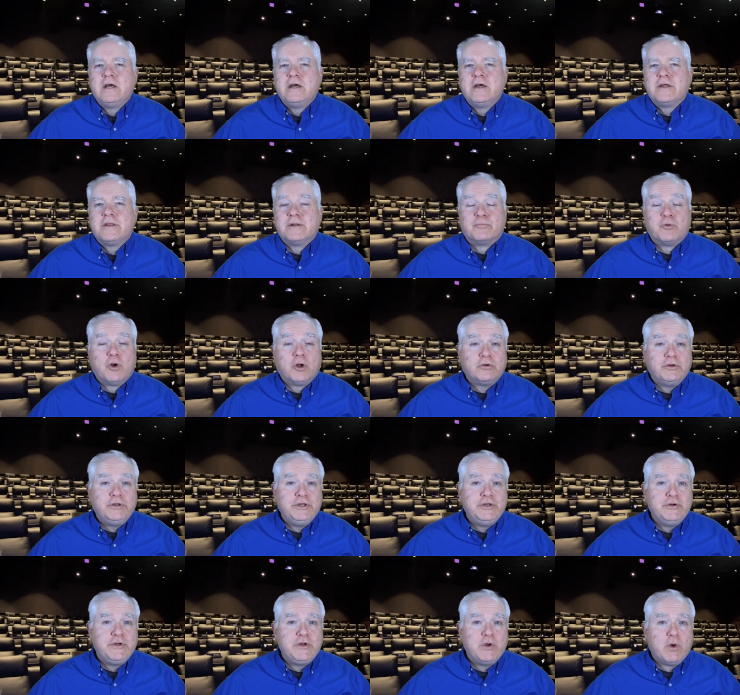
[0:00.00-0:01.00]
The
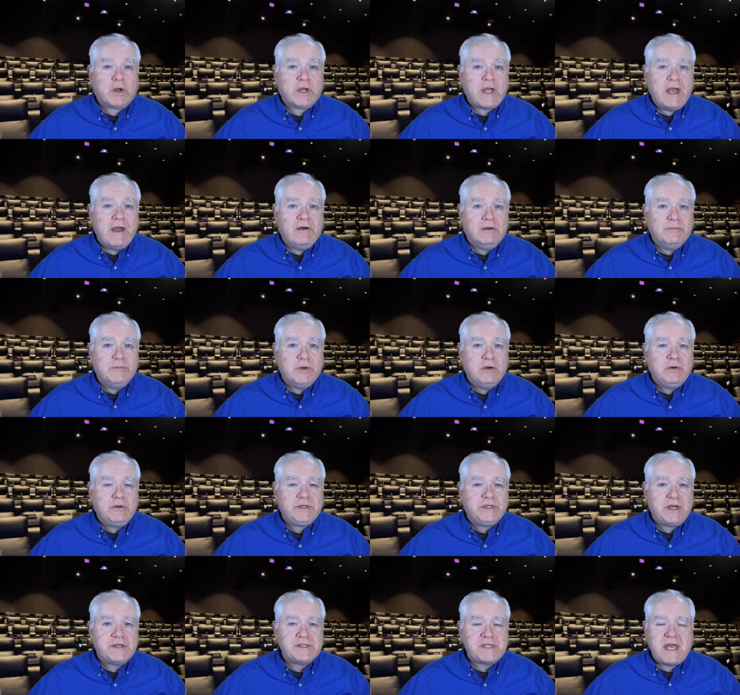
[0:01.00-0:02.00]
Brooklyn, New York Alamo
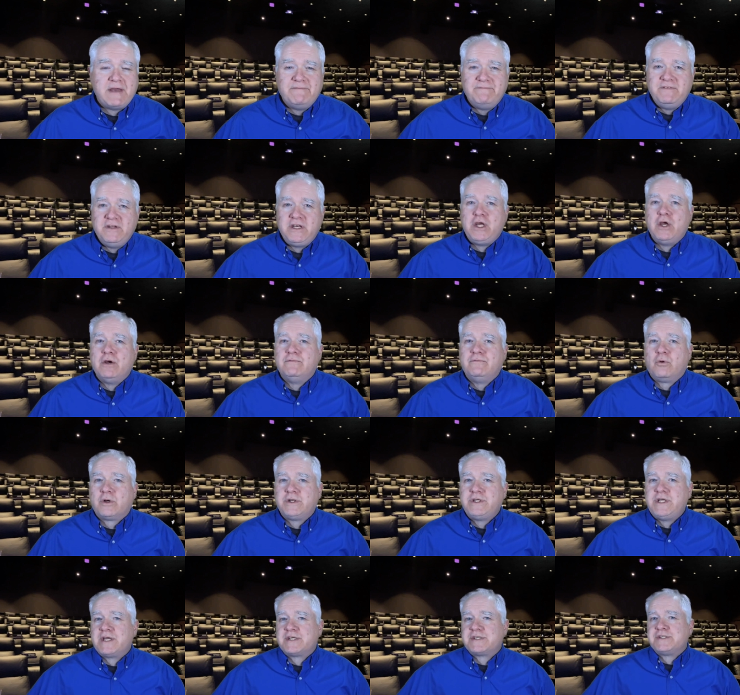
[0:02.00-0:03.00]
does have Video
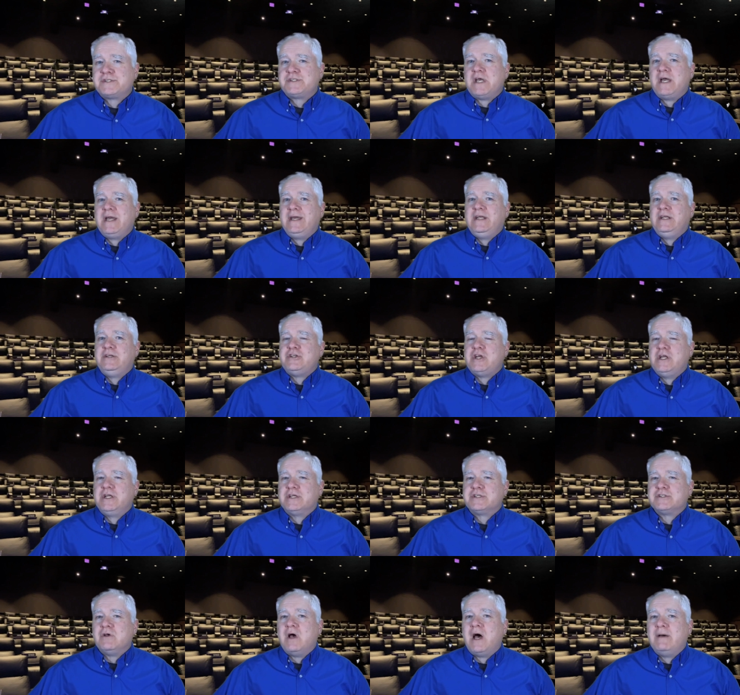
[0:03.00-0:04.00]
Vortex signage in
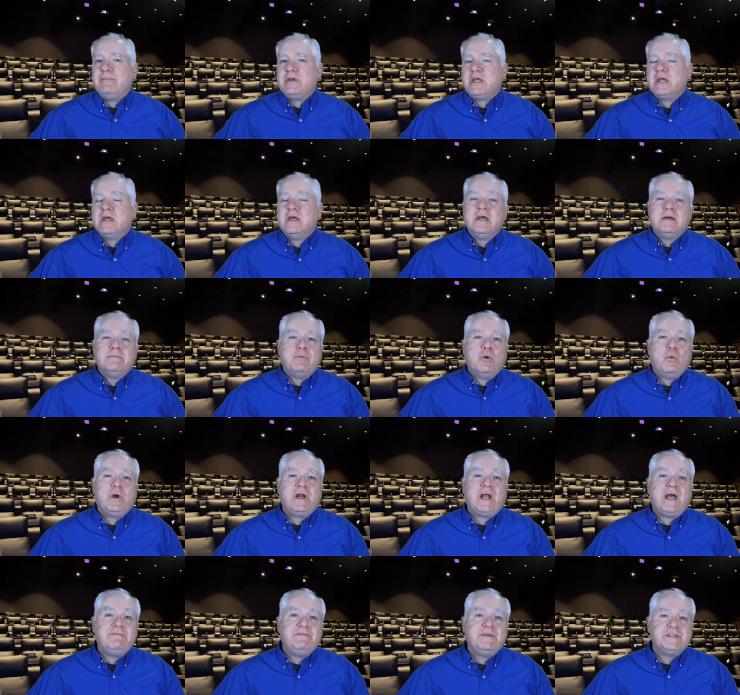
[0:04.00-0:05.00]
its lobby, but
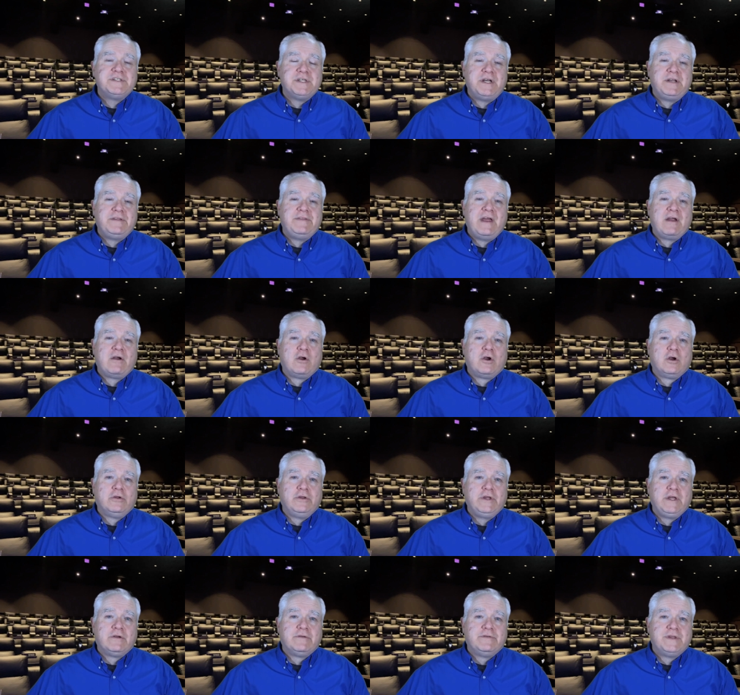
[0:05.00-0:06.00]
when I visited there
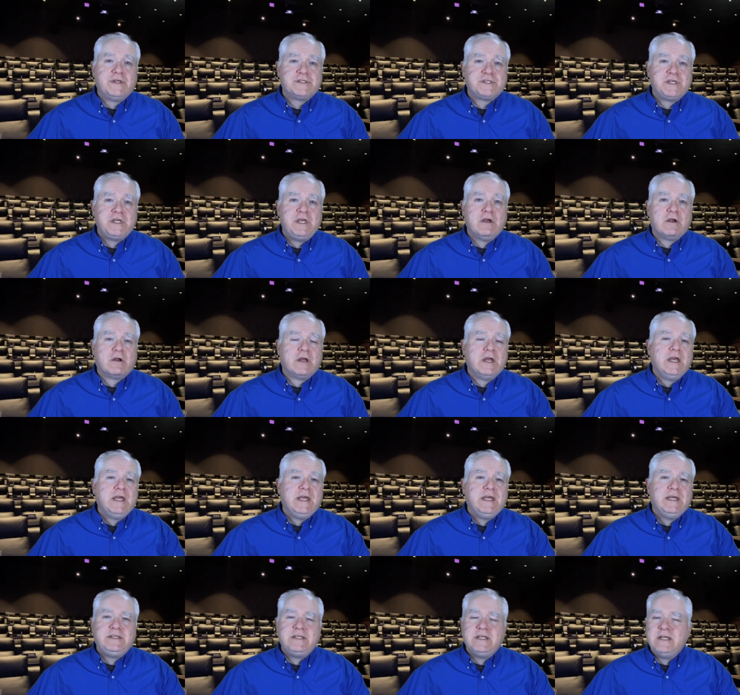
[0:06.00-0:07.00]
earlier this year,
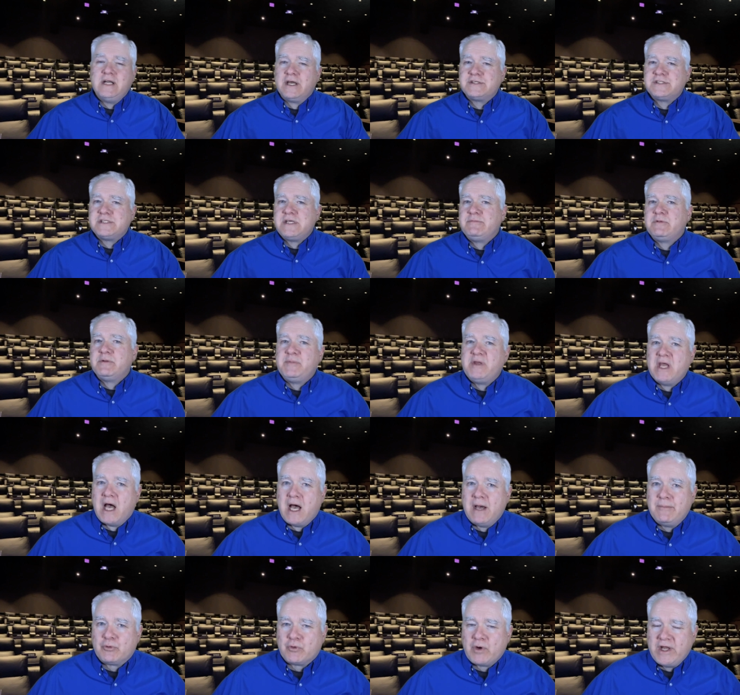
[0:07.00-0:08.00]
it did not seem to be
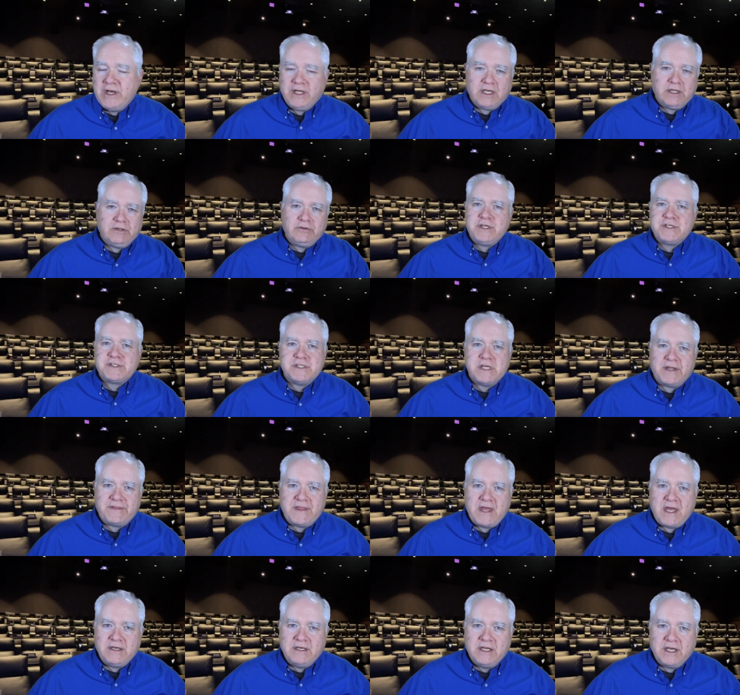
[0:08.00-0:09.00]
operating, at least not
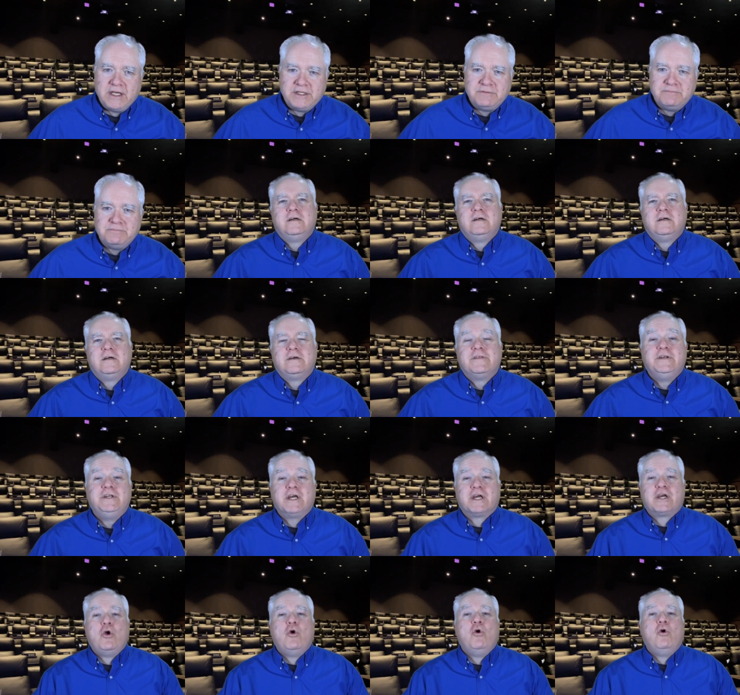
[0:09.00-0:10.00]
that night. The
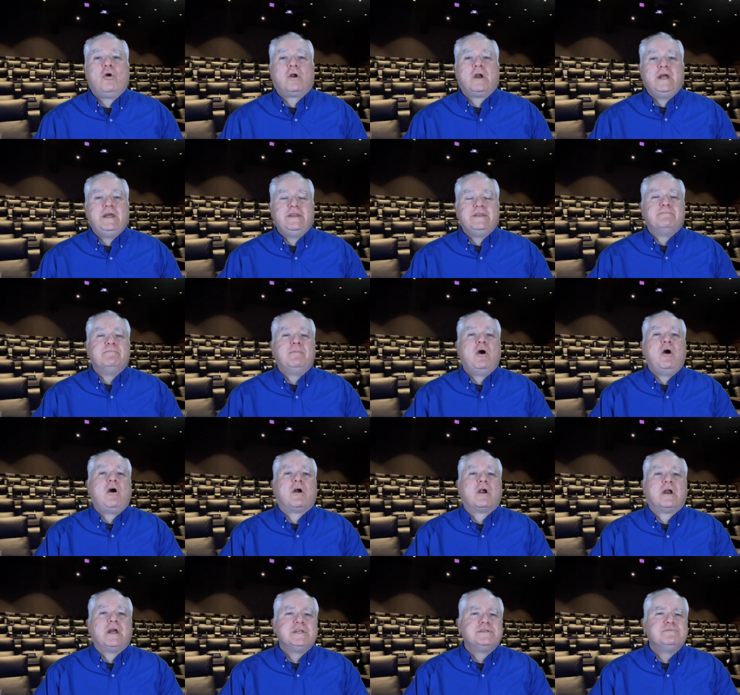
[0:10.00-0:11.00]
decor in the
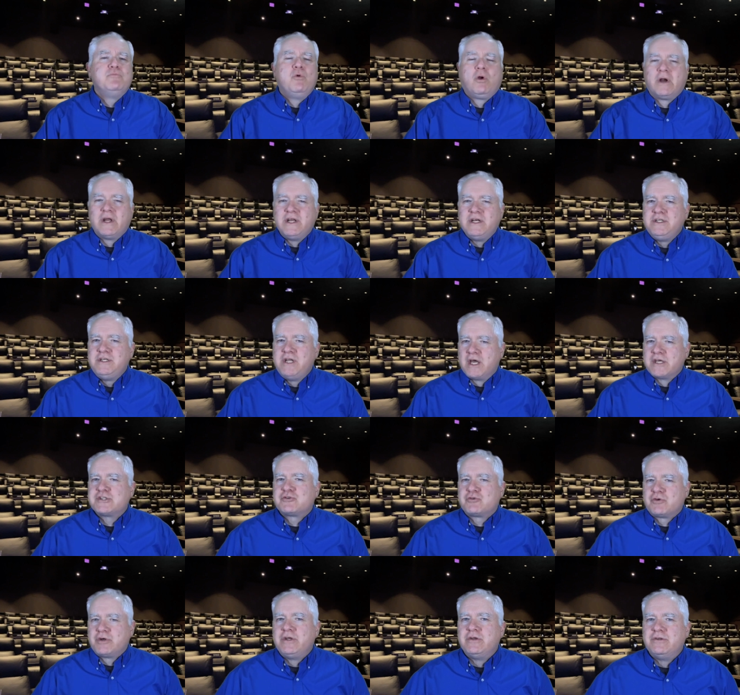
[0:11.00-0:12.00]
bar is more
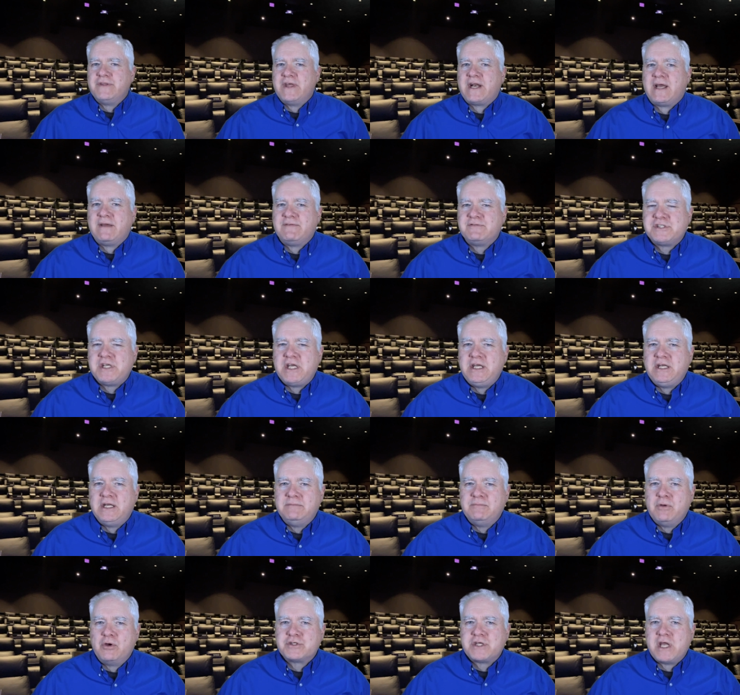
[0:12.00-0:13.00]
industrial than I've seen
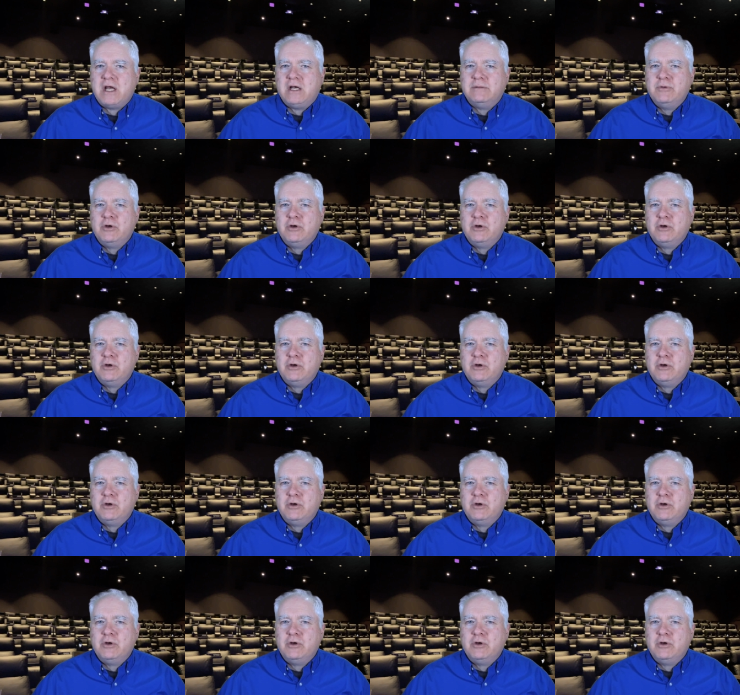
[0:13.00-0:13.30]
in most Alamo